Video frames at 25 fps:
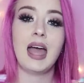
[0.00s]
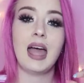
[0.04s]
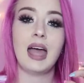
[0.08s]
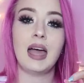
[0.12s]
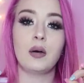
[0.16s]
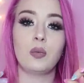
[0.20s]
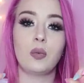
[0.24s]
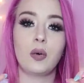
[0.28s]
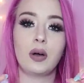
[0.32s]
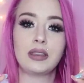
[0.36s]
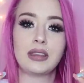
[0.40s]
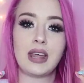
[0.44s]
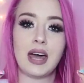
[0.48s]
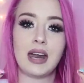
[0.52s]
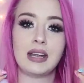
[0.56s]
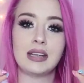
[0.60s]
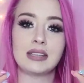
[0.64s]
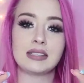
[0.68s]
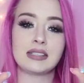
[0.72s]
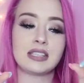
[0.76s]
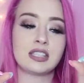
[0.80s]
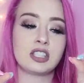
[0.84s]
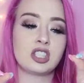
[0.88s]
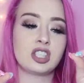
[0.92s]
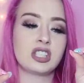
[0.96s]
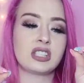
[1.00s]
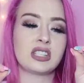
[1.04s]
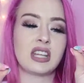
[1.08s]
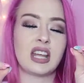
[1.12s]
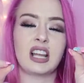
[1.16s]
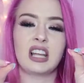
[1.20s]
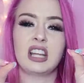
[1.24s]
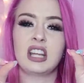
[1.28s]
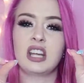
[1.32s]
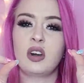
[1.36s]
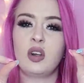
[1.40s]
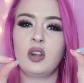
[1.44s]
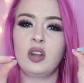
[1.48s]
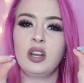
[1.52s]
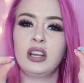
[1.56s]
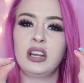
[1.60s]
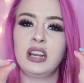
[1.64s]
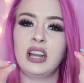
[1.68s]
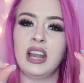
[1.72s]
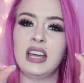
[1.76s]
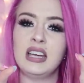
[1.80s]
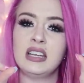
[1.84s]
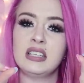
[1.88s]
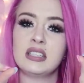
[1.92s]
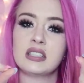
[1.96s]
And what that is just like little
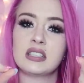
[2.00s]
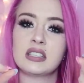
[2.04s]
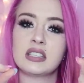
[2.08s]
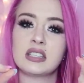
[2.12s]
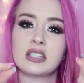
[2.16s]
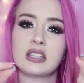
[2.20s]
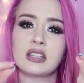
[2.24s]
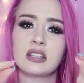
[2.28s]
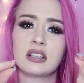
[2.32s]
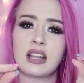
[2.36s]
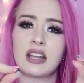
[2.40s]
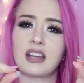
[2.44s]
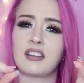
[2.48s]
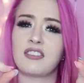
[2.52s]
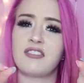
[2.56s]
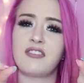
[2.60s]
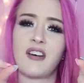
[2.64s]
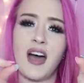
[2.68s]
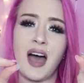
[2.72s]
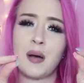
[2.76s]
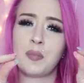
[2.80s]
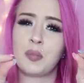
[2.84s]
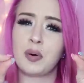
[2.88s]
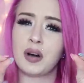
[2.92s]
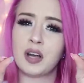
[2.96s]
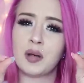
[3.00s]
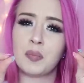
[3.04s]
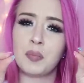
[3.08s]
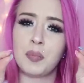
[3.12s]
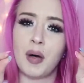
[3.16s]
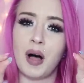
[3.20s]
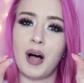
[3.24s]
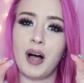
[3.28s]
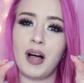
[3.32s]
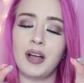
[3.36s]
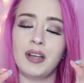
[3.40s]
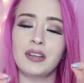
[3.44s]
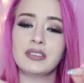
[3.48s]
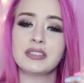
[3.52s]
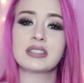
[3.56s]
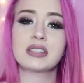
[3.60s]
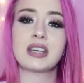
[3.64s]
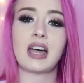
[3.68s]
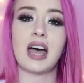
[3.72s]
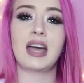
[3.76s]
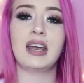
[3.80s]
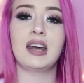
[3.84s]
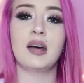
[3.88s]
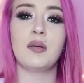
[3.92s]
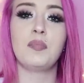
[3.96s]
lint, like fabric balls
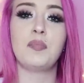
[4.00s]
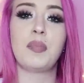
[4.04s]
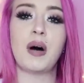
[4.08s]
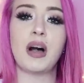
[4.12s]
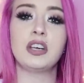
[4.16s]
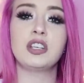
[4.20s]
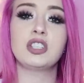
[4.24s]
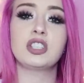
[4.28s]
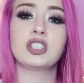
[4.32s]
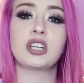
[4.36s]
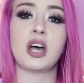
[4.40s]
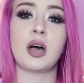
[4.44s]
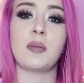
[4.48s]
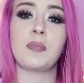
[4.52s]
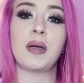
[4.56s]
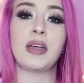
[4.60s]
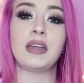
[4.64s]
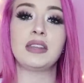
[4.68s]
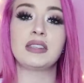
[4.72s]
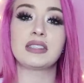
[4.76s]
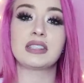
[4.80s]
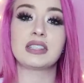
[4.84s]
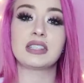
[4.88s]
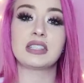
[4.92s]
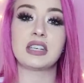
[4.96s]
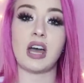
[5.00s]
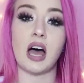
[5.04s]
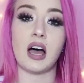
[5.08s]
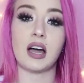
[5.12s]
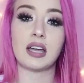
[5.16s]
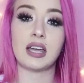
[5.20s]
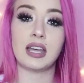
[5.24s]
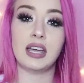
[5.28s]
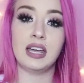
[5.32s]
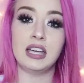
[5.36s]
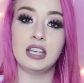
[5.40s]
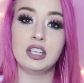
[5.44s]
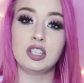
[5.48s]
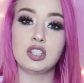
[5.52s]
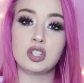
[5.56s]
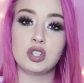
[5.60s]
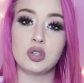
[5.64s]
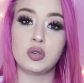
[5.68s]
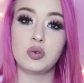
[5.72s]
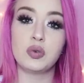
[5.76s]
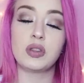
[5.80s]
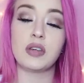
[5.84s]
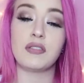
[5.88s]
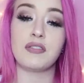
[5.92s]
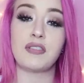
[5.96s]
kind of bunched up and stuck
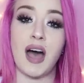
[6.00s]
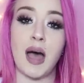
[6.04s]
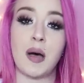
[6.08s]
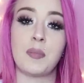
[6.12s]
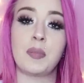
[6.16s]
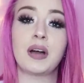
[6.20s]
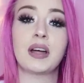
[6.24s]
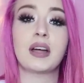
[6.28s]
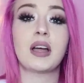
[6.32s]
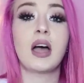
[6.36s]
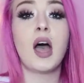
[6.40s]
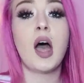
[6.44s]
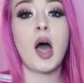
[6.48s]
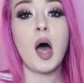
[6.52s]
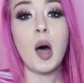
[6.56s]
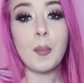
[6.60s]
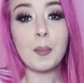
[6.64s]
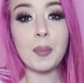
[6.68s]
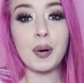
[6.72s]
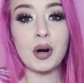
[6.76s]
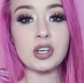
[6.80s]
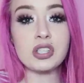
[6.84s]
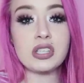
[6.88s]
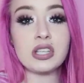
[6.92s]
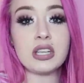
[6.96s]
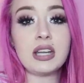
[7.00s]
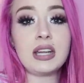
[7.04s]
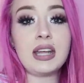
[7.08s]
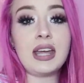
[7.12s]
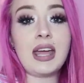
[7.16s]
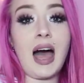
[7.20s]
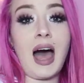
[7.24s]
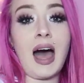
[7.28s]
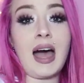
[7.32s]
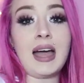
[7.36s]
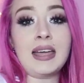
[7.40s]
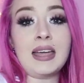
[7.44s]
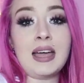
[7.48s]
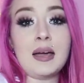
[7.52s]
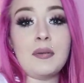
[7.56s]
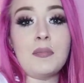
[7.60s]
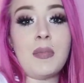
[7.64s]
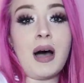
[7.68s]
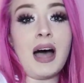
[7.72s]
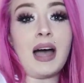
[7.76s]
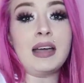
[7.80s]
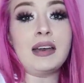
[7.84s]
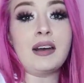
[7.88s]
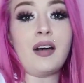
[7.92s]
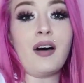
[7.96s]
into the fabric. Personally, I get
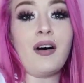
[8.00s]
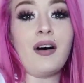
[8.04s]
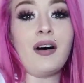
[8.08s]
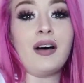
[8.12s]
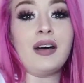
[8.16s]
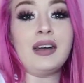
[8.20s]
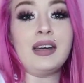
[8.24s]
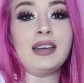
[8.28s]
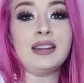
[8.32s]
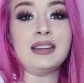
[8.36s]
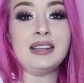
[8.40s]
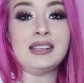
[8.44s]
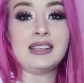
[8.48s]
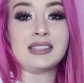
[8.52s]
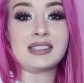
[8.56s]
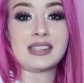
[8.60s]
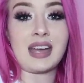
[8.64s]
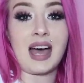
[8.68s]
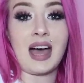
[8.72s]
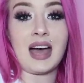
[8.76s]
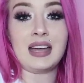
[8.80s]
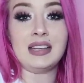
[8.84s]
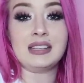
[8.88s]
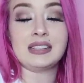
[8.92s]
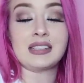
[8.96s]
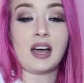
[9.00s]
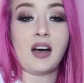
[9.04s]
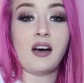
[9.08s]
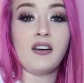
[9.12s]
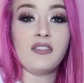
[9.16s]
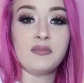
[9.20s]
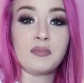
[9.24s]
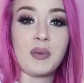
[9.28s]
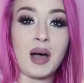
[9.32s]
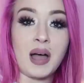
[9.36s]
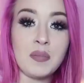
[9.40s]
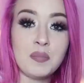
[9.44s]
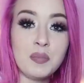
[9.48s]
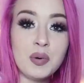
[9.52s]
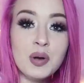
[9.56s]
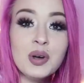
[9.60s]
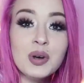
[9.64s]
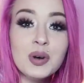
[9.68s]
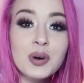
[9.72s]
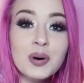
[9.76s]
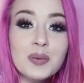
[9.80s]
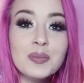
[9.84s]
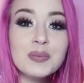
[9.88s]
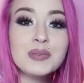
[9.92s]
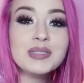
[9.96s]
mine on the sides of my
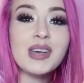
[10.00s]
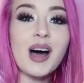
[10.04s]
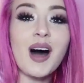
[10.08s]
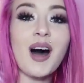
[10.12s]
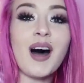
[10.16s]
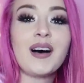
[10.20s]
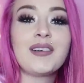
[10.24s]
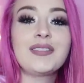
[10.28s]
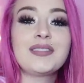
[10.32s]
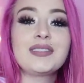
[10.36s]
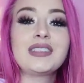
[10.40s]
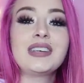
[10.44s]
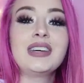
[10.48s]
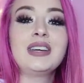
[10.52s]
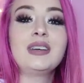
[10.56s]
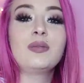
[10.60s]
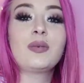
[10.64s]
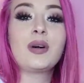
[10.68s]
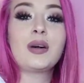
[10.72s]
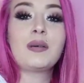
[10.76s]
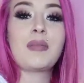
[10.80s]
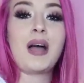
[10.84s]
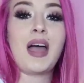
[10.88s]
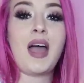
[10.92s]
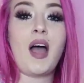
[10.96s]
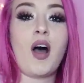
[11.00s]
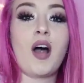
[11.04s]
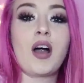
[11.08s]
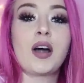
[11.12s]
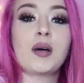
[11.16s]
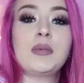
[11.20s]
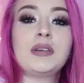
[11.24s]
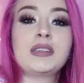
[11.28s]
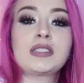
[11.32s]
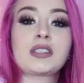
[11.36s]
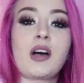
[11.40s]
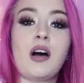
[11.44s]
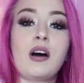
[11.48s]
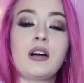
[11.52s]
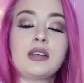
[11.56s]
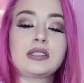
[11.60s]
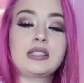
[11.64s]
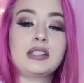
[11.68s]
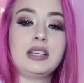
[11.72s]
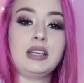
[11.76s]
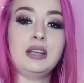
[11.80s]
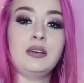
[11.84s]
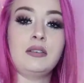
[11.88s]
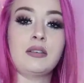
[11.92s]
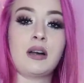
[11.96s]
boobs often, where my arm is
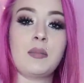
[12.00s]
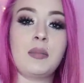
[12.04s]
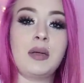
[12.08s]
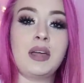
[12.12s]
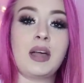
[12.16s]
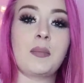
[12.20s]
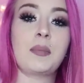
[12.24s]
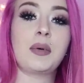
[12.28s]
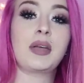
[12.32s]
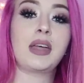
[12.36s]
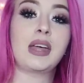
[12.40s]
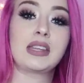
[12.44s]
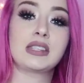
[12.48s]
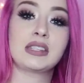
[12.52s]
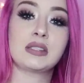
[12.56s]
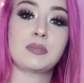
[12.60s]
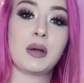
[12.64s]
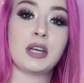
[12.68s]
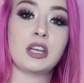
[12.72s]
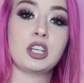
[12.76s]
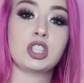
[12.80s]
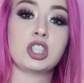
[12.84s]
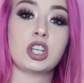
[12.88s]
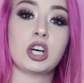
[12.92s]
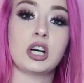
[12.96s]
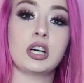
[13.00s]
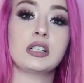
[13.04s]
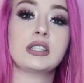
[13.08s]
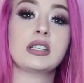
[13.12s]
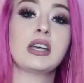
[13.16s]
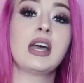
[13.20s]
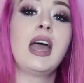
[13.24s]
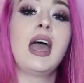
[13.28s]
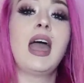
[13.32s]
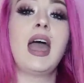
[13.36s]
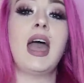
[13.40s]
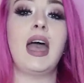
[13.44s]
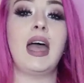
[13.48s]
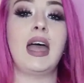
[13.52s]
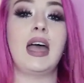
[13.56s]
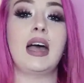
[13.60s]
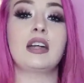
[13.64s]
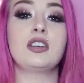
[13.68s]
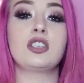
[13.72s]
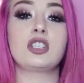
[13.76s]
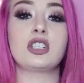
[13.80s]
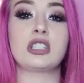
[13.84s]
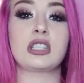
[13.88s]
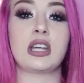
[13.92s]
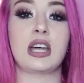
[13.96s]
constantly rubbing up against my shirt,
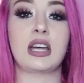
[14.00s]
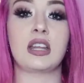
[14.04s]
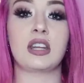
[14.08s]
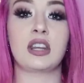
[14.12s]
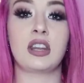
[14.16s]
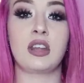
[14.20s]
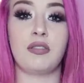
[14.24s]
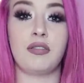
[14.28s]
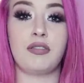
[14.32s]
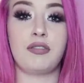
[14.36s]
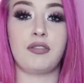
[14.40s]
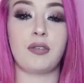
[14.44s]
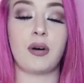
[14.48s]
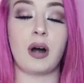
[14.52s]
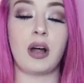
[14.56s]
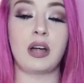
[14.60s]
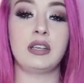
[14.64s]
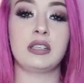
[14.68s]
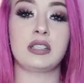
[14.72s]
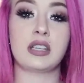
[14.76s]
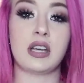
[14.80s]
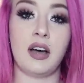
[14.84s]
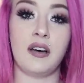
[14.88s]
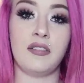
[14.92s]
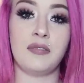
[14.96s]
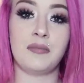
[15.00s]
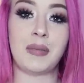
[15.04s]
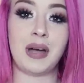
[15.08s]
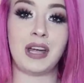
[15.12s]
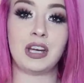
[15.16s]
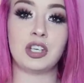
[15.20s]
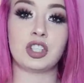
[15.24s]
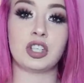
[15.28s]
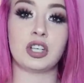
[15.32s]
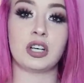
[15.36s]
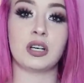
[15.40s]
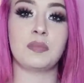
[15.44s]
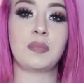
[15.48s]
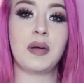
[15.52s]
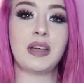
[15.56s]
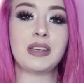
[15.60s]
and just like the front of my shirt.